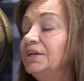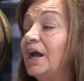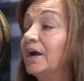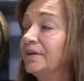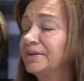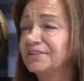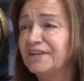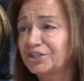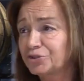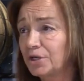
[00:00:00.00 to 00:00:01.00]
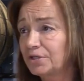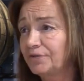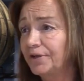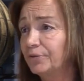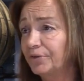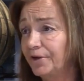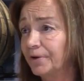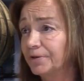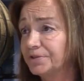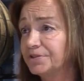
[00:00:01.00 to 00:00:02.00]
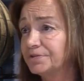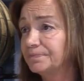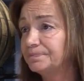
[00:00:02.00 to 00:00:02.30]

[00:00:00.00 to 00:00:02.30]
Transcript: Yeah, and I did that truck thing with Aaron's.